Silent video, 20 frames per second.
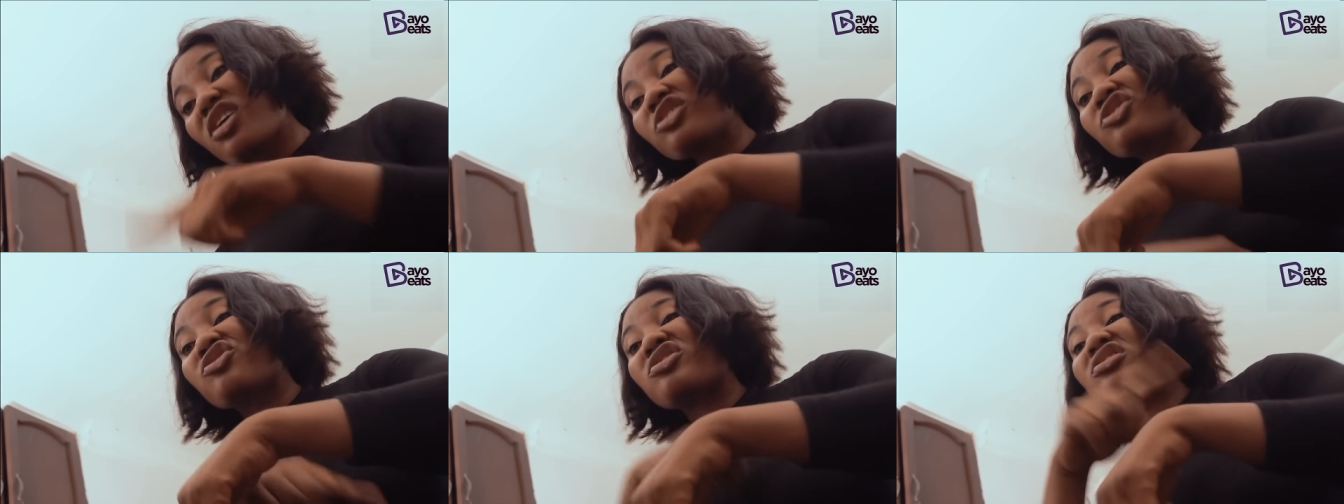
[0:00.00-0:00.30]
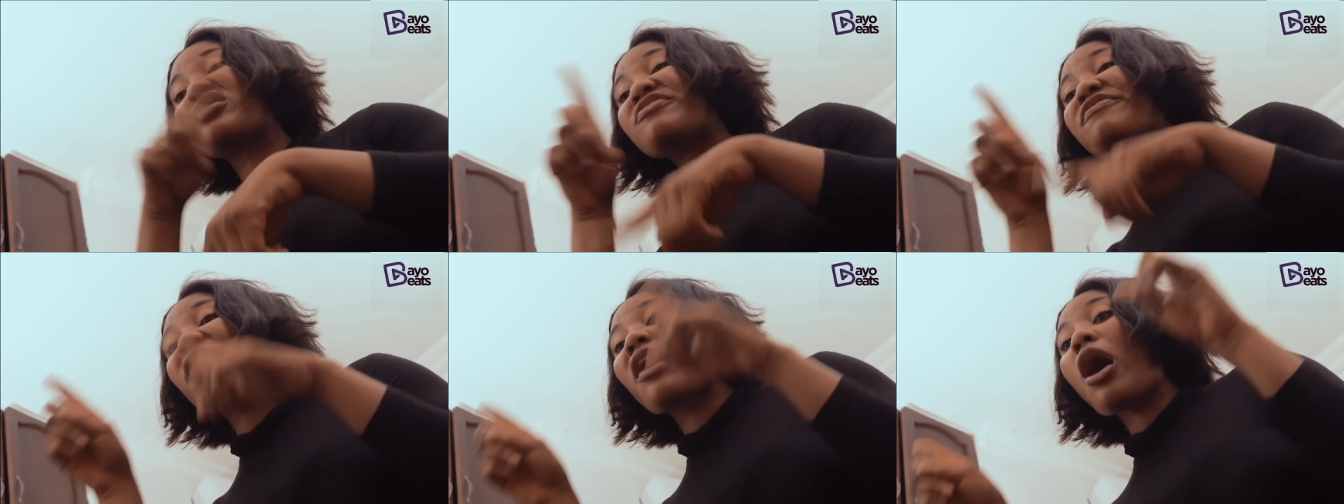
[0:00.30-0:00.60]

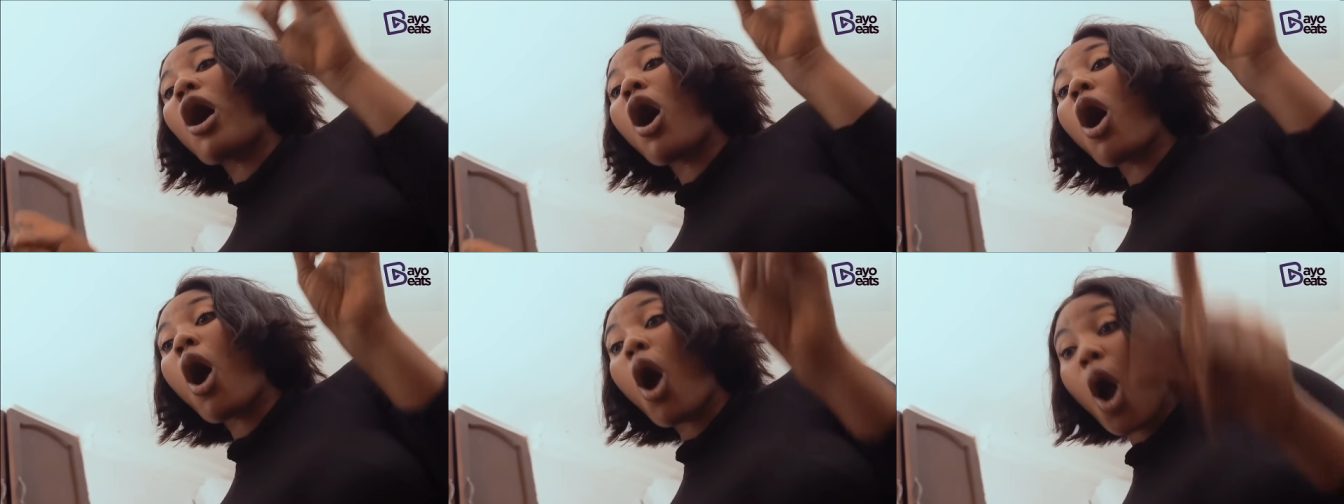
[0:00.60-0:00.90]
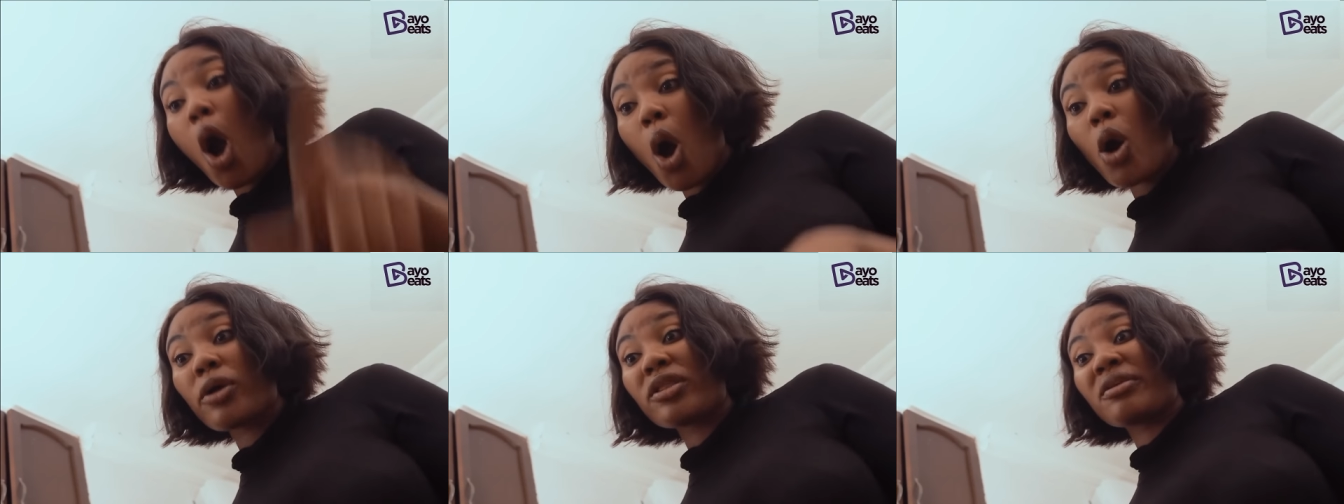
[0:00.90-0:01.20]
transfer
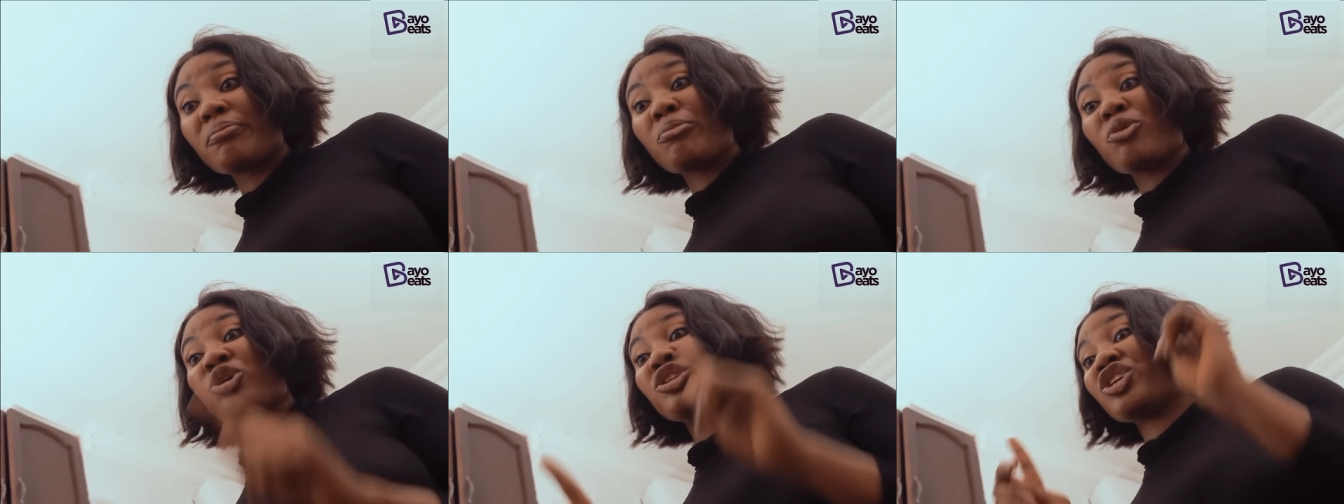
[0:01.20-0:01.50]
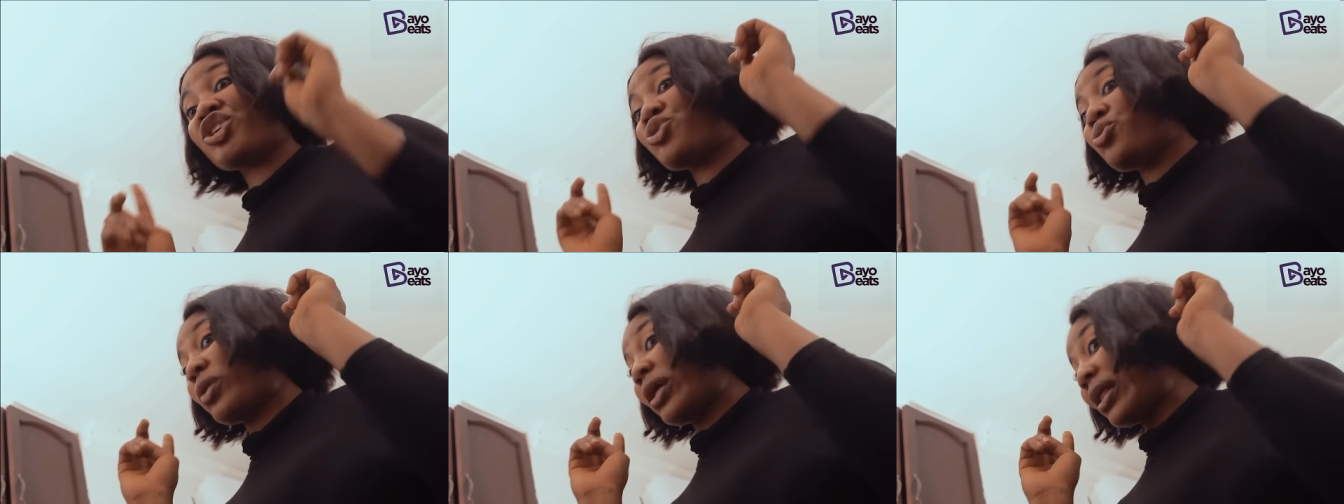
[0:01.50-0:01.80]
all the money
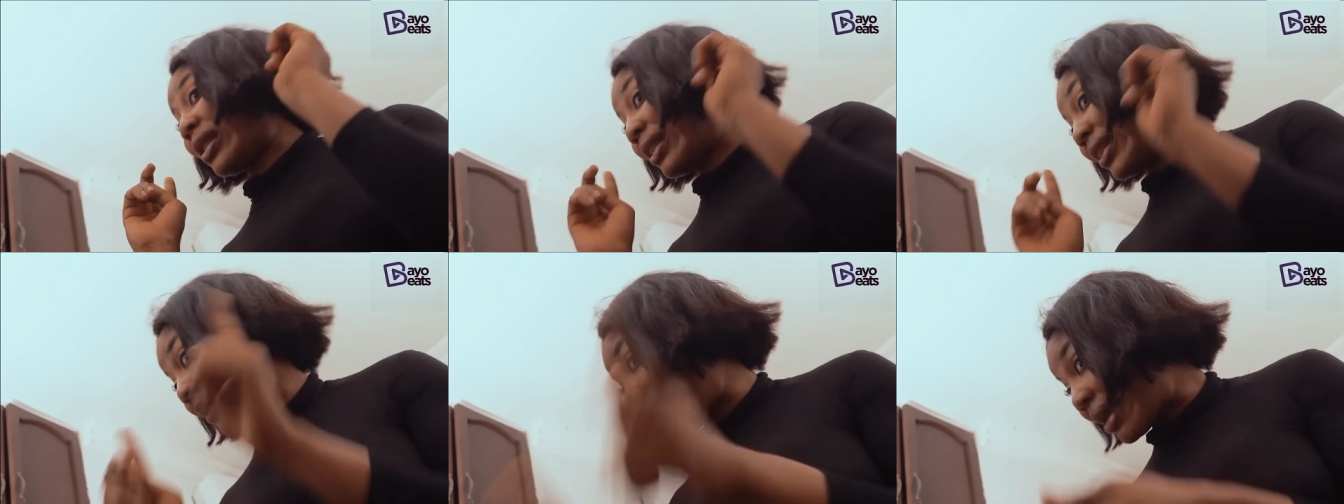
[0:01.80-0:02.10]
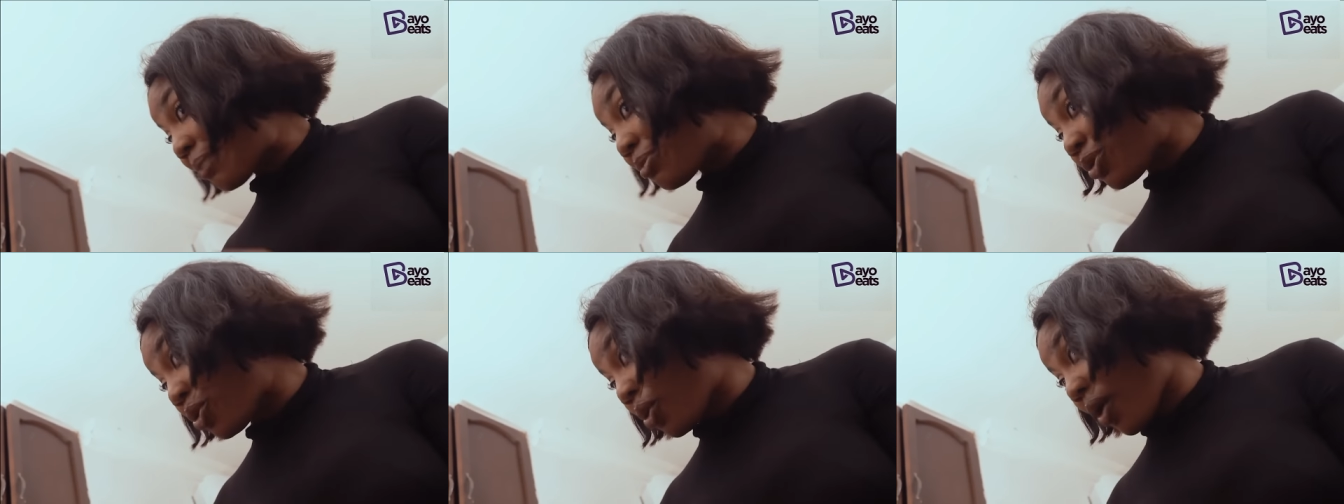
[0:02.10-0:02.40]
you
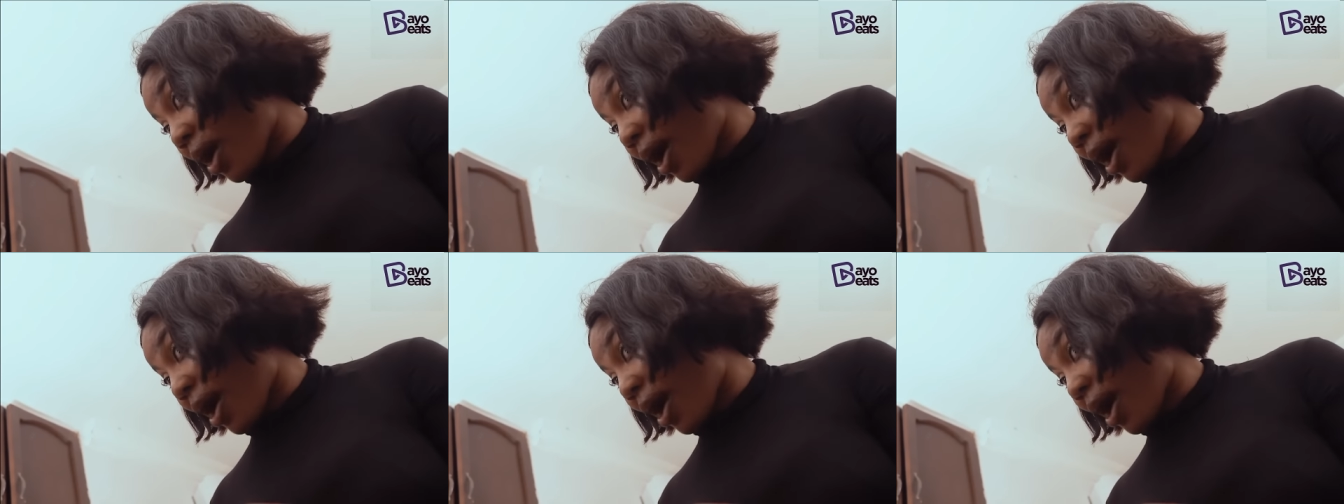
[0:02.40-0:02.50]
claim you